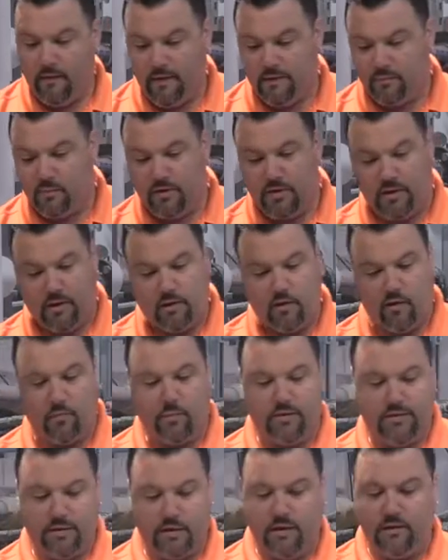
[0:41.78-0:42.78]
this particular
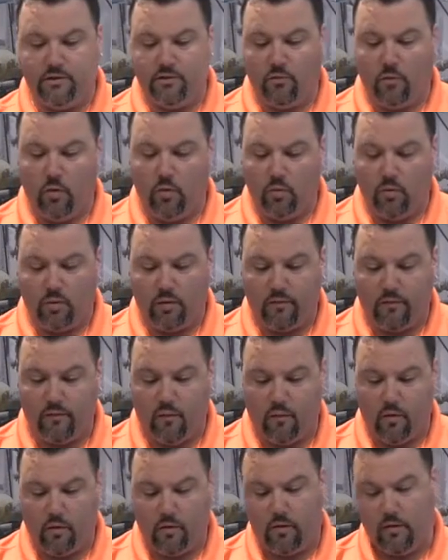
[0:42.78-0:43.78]
procedure will work
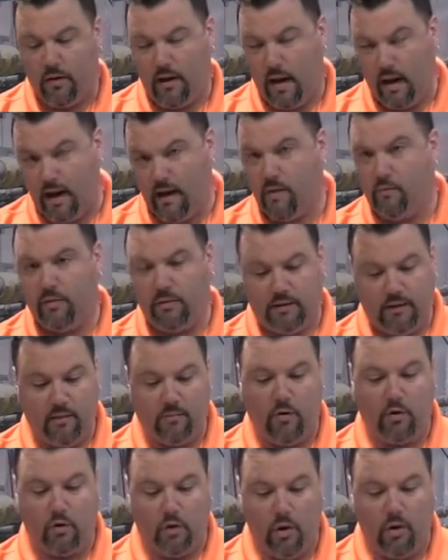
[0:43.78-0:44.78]
for any
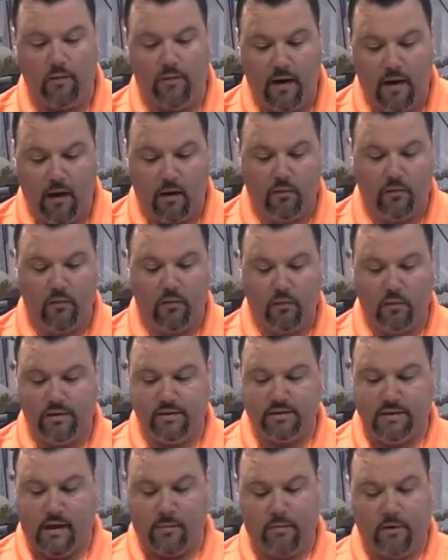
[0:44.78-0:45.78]
Belimo globe valve. We
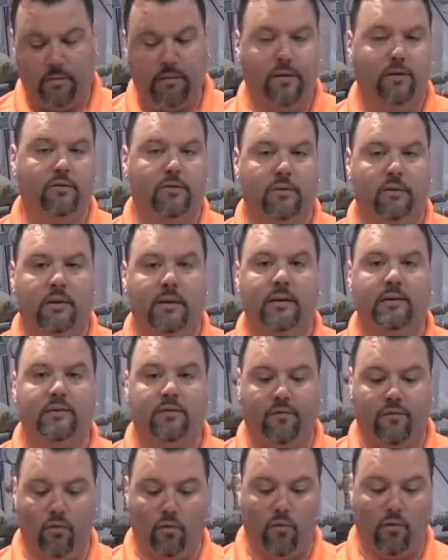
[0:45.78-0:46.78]
just happen to be using these
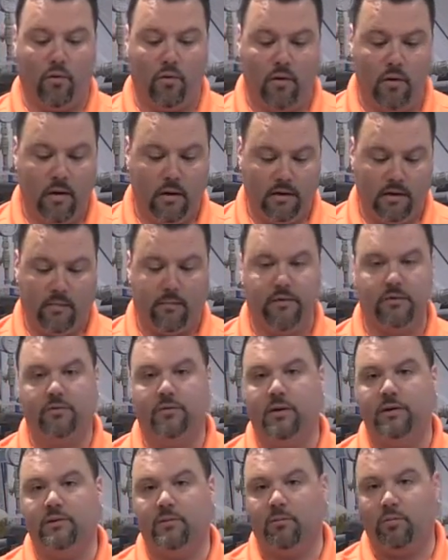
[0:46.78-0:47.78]
for
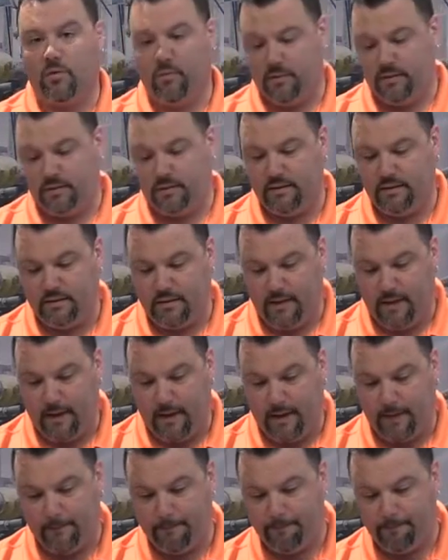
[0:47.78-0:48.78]
demonstration purposes
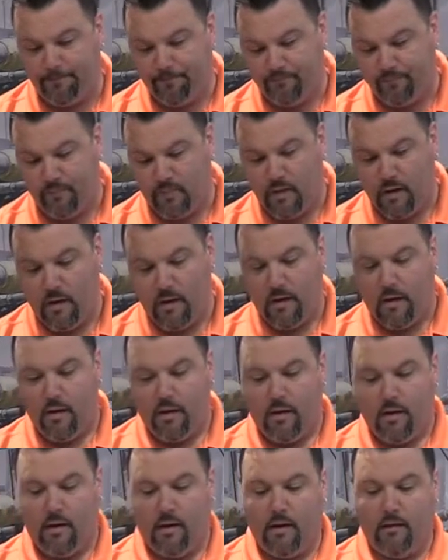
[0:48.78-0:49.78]
today.
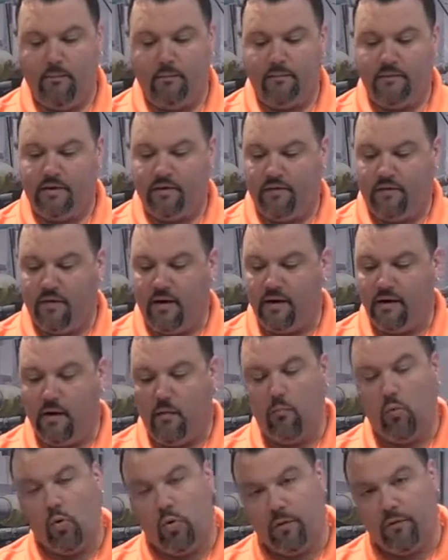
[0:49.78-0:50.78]
To find
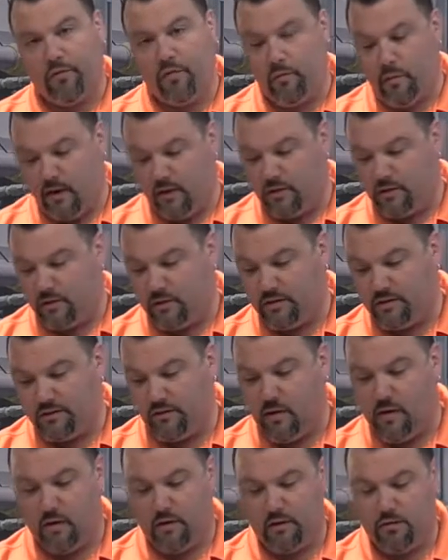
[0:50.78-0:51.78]
out more information as
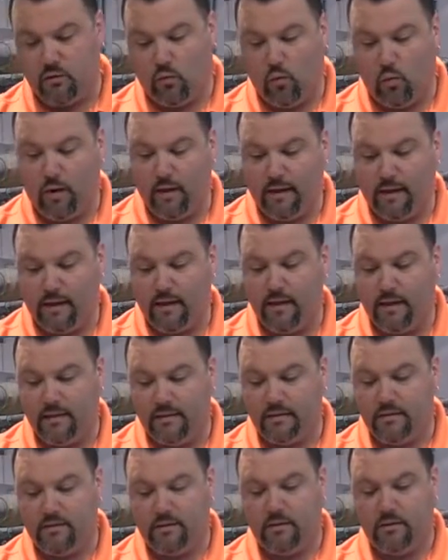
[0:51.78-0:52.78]
far as what
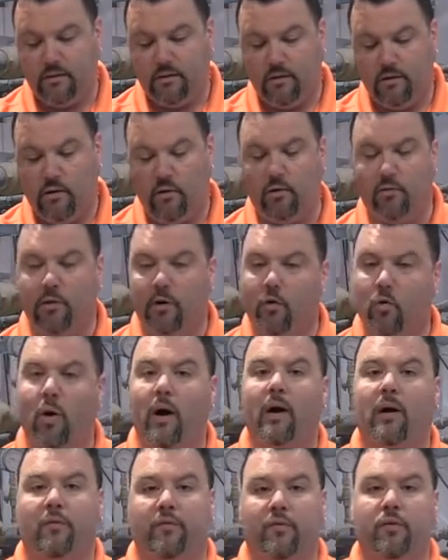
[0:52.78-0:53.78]
kits you would
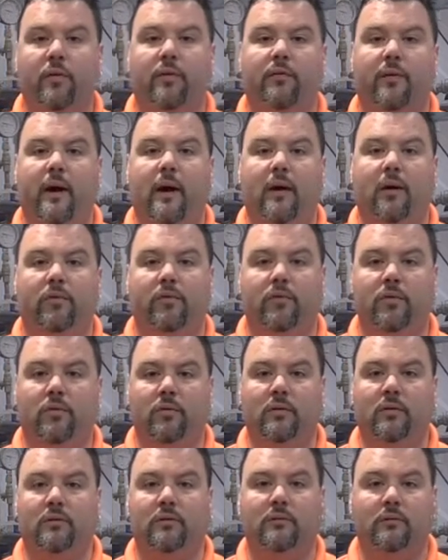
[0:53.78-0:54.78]
require for your valve, you
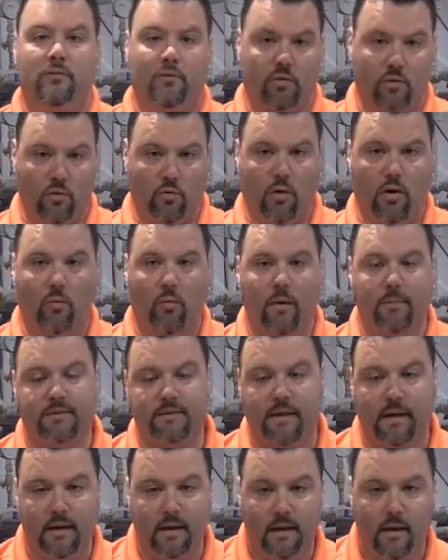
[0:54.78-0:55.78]
could go to our
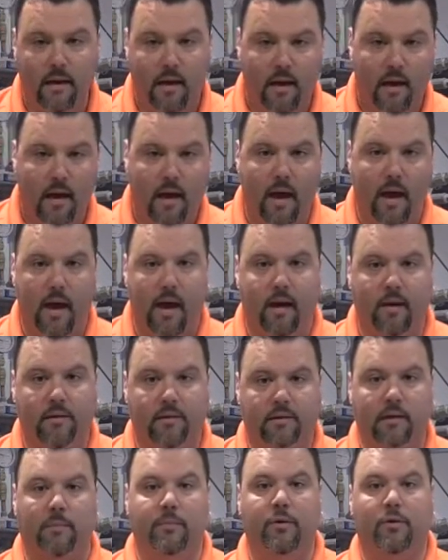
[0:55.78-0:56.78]
website
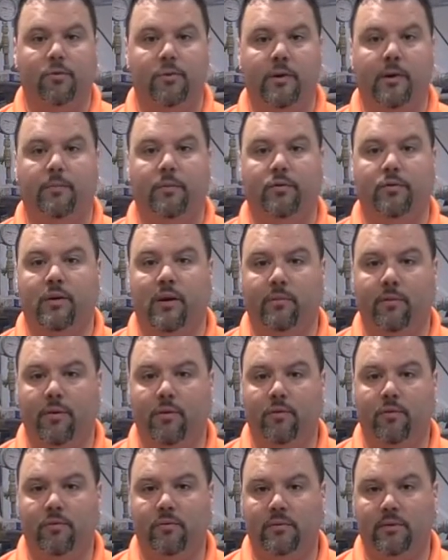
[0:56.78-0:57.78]
at
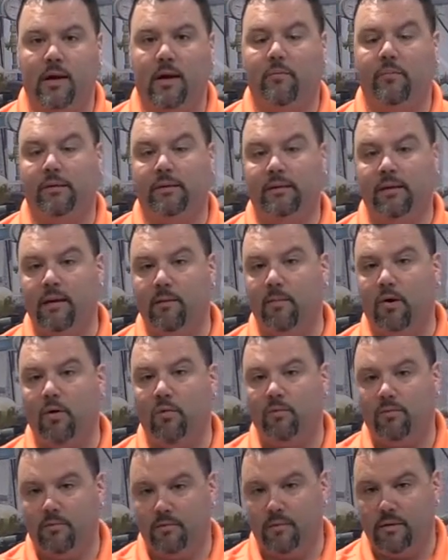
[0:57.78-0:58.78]

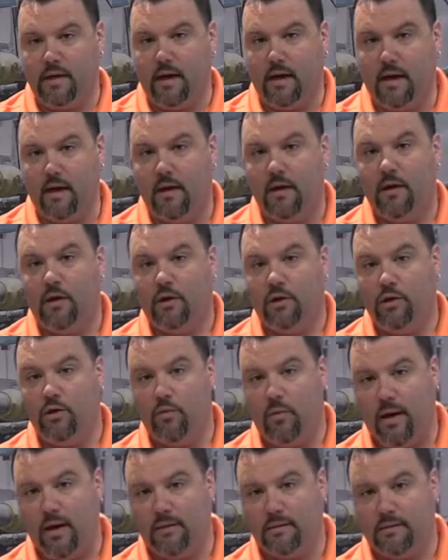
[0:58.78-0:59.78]

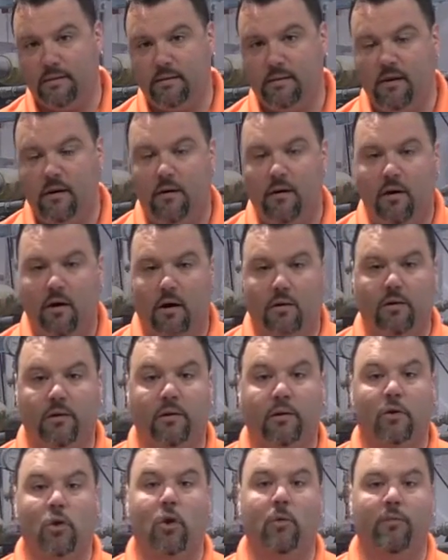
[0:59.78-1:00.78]
www.belimo.us under the
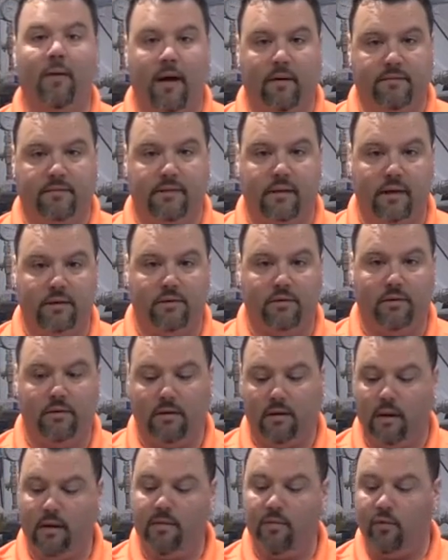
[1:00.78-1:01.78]
globe valve
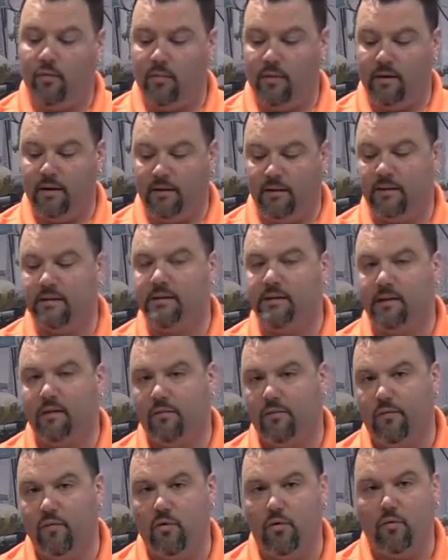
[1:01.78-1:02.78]
section, and there'll be a listing
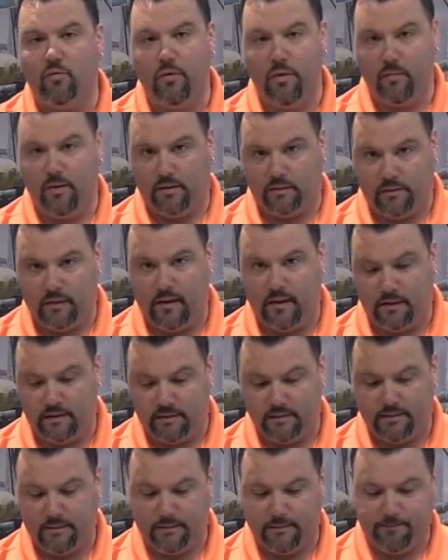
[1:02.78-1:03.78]
for rebuild
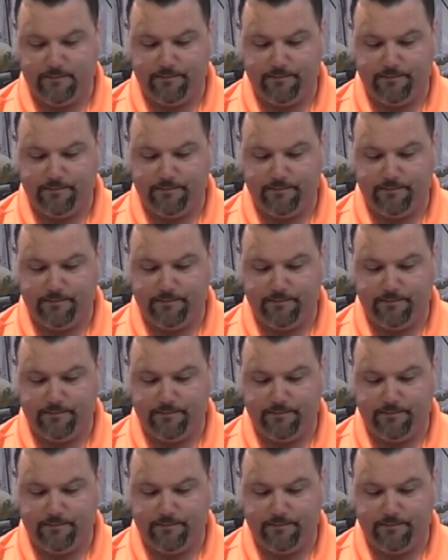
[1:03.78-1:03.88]
kits.